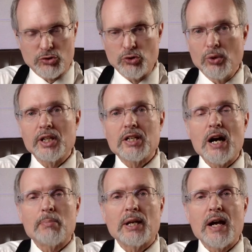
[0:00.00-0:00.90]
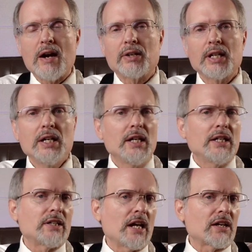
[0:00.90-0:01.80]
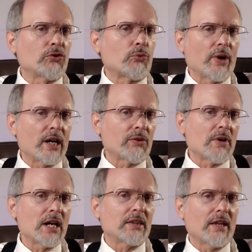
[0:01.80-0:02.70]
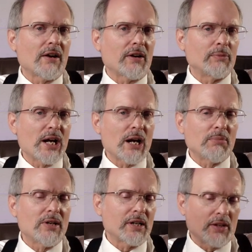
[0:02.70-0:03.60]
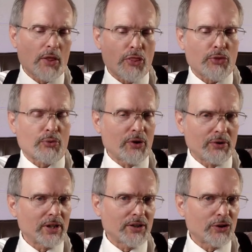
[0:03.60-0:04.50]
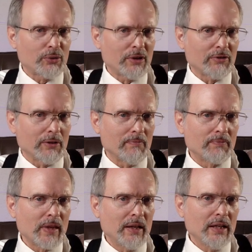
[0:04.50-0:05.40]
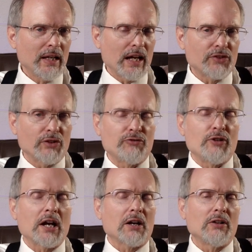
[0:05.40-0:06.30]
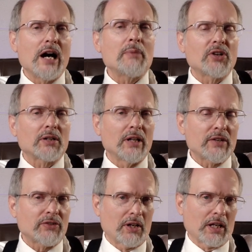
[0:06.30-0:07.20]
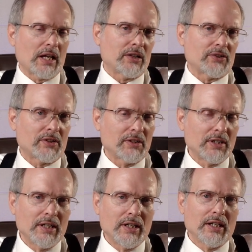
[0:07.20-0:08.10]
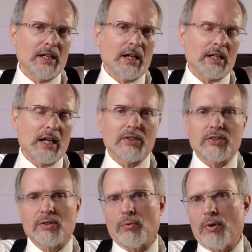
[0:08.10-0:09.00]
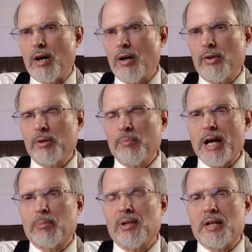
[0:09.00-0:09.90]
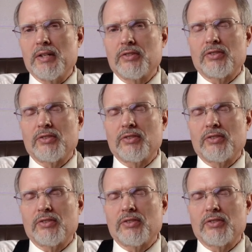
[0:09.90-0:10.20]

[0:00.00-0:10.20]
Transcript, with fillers: duly copied out taken, read right there at Babylon, and thrown into the river as a final object lesson against, against all that Babylon